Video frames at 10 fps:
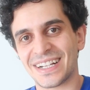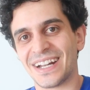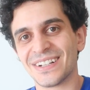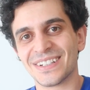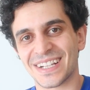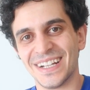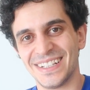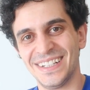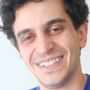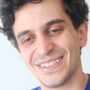an adult
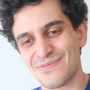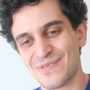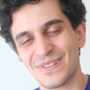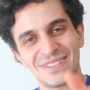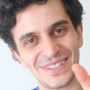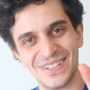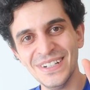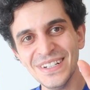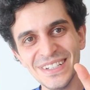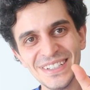who's pooping. So
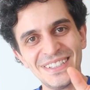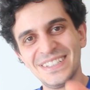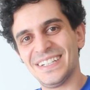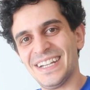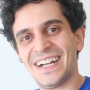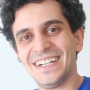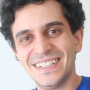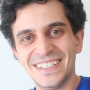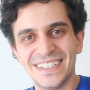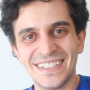yeah.